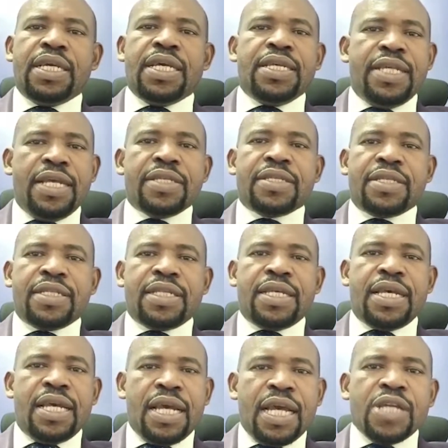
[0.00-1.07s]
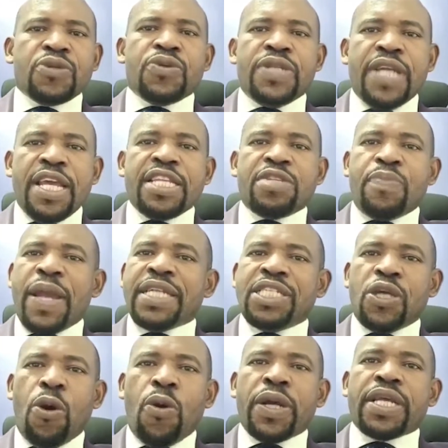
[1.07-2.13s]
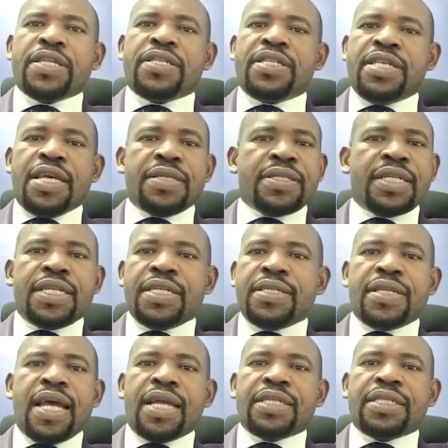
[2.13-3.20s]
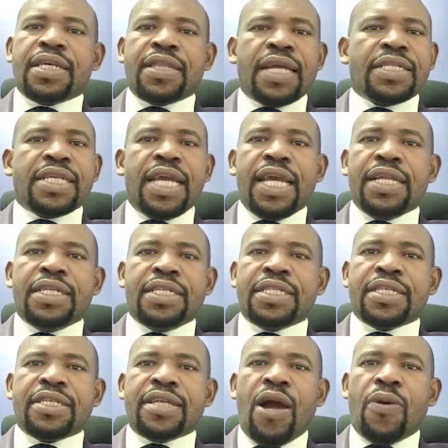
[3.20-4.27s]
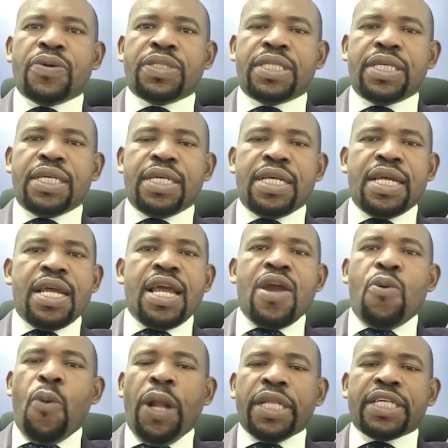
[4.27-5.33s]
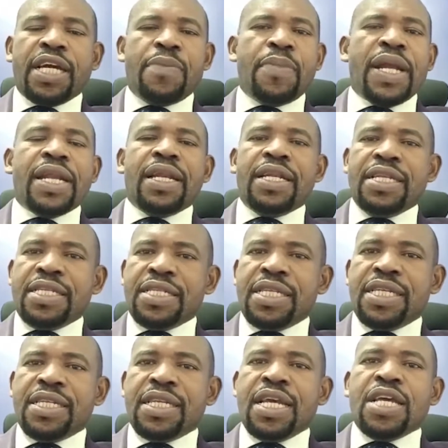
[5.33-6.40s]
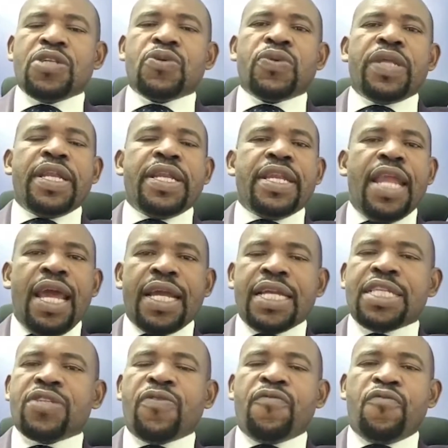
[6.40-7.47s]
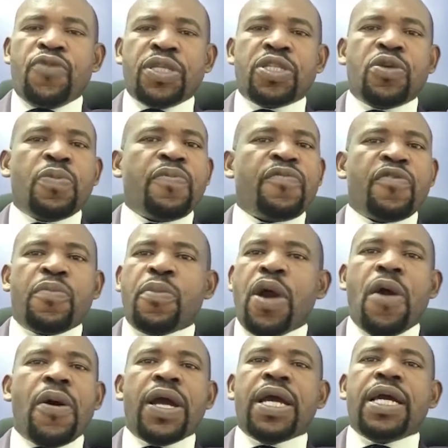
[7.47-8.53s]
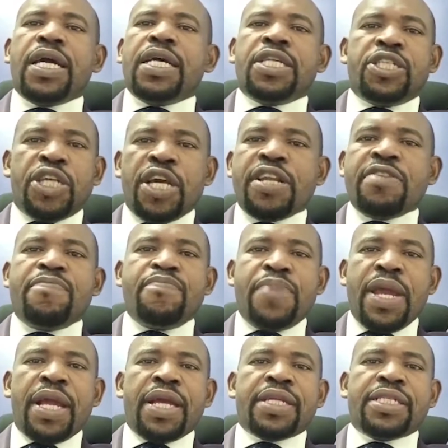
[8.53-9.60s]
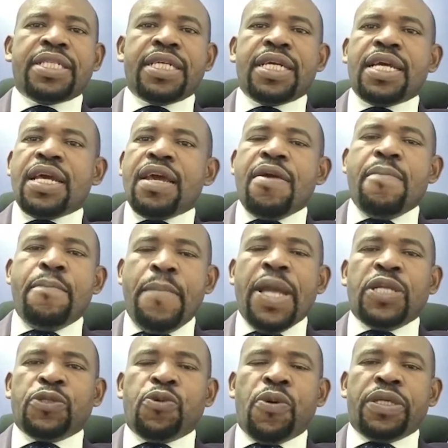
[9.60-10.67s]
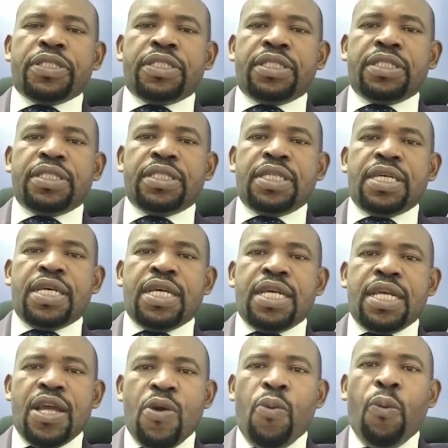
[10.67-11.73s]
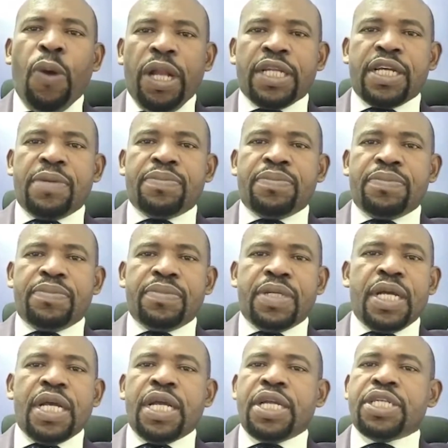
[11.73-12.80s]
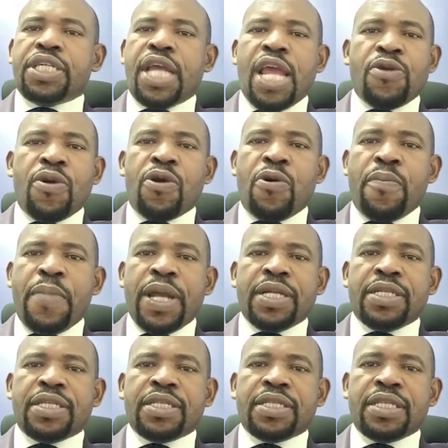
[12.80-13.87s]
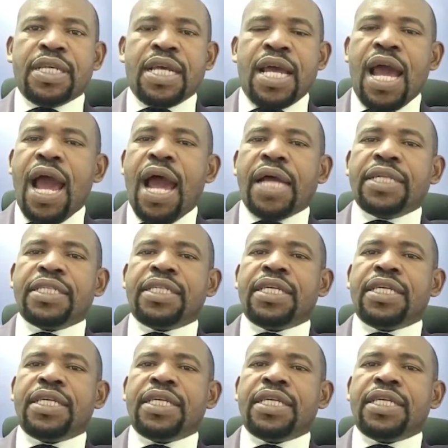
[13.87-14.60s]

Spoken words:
Yes, today's mighty oak is yesterday's nut that held its ground. Welcome and listen to the nuggets of wisdom from our cherry-picked mentors. Welcome. Share your comments and